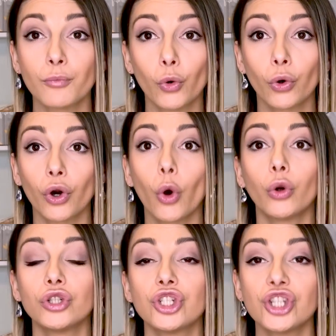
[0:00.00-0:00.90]
more
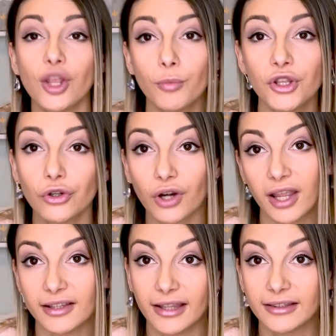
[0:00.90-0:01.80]
on shaping your
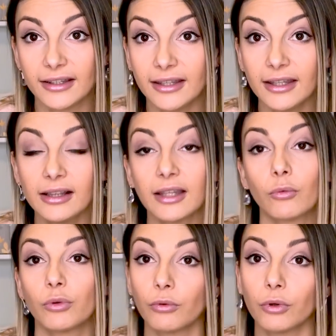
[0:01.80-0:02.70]
identity, like
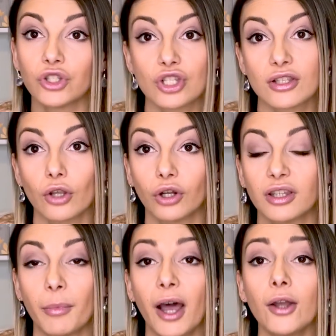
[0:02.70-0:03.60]
what we just talked
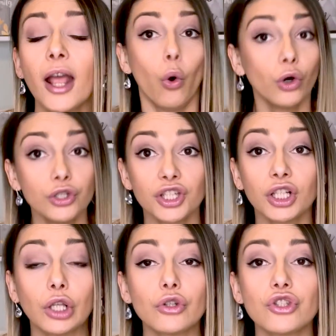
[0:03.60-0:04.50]
about. Or you can
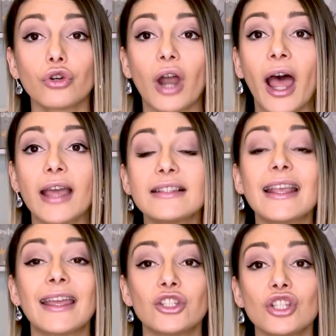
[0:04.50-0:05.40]
close your eyes
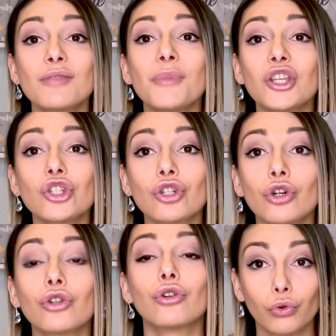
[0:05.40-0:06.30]
and just make
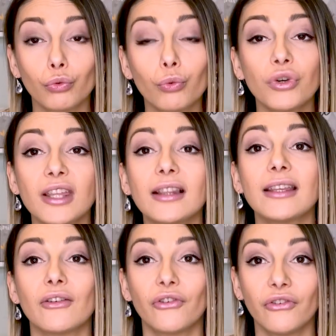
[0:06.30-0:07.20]
sure to
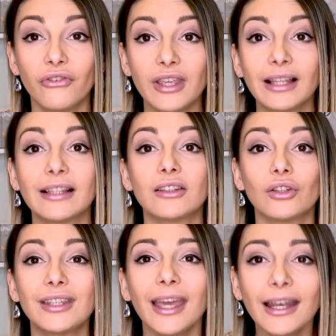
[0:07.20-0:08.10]
really feel it, to
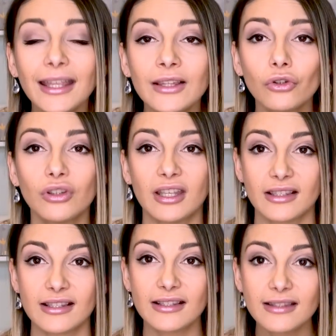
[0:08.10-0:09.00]
get into
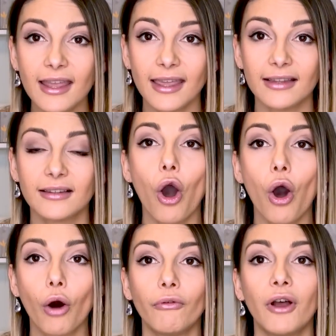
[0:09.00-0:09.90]
that state
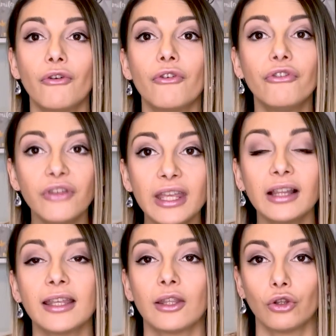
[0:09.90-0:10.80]
of
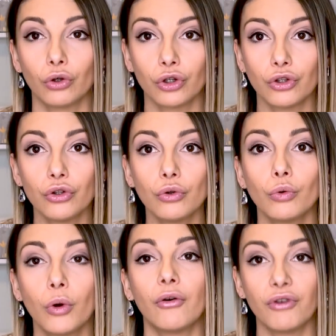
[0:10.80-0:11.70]
feeling your
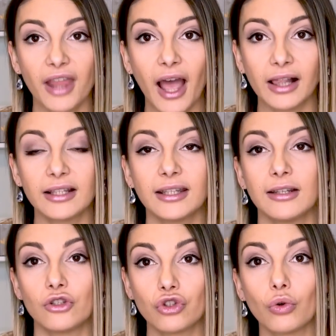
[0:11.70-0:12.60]
new reality
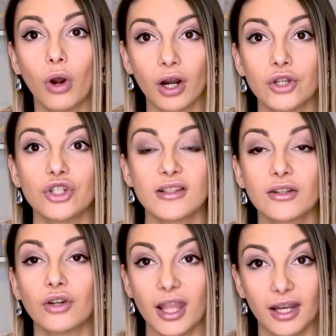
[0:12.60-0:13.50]
that you are just
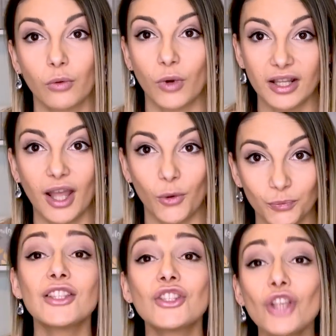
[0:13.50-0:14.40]
creating right now.
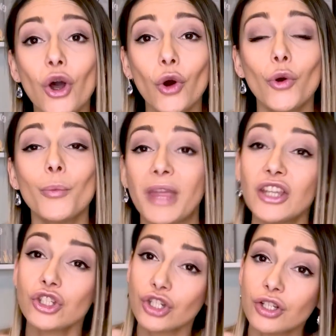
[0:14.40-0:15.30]
So
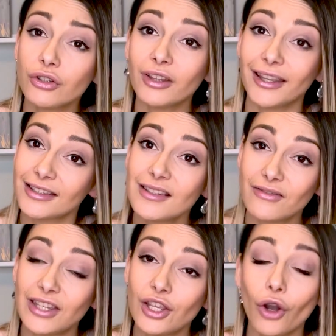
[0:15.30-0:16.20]
make sure to like this
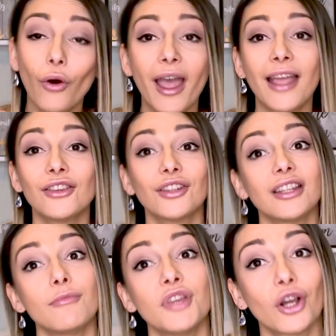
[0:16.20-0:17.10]
video and to
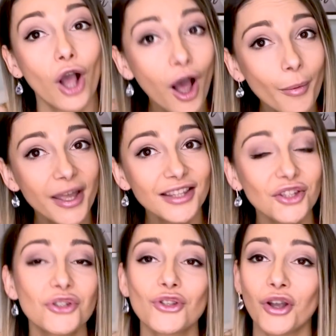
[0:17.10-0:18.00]
leave me a comment
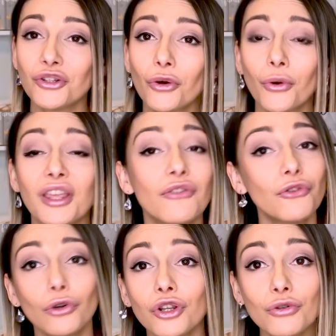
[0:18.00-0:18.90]
so I know
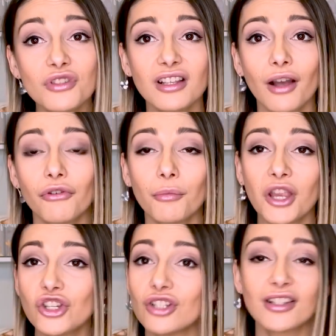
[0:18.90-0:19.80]
if you're using
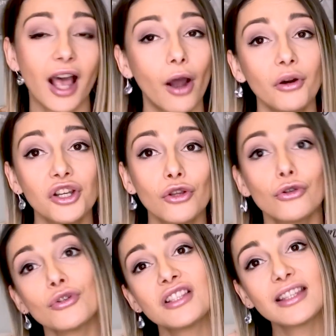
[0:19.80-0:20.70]
affirmations, how are you
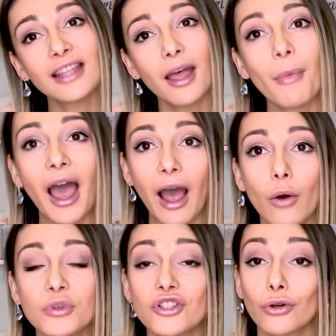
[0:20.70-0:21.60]
using them, how
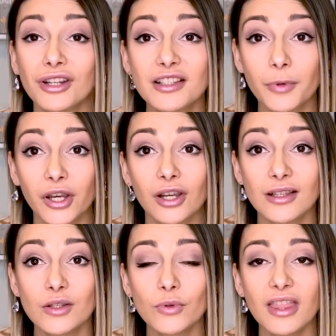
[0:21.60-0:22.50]
was your
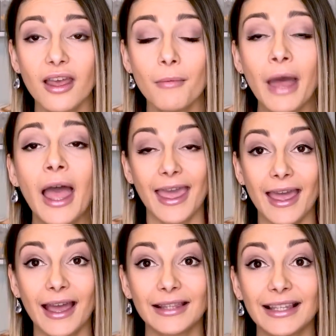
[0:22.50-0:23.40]
experience with them,
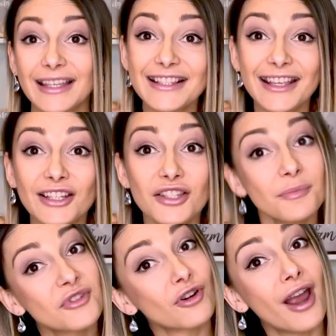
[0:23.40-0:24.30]
and like I said,
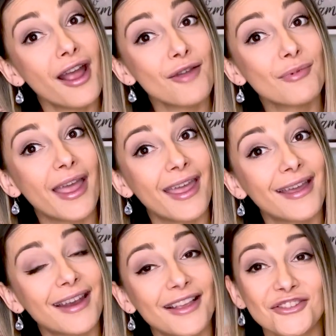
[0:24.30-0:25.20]
subscribe,
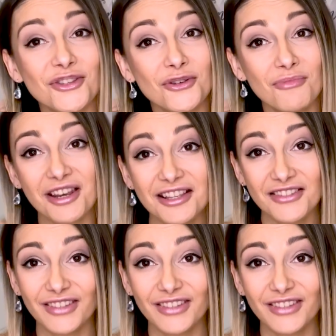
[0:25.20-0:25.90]
and I'll see you in my next